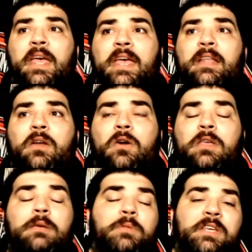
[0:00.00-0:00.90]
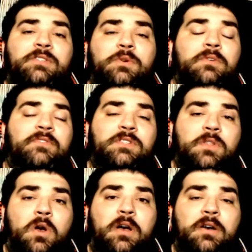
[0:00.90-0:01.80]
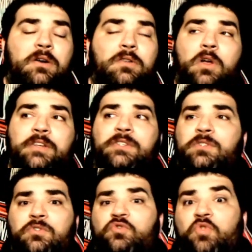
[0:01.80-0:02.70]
And arguably two of his losses or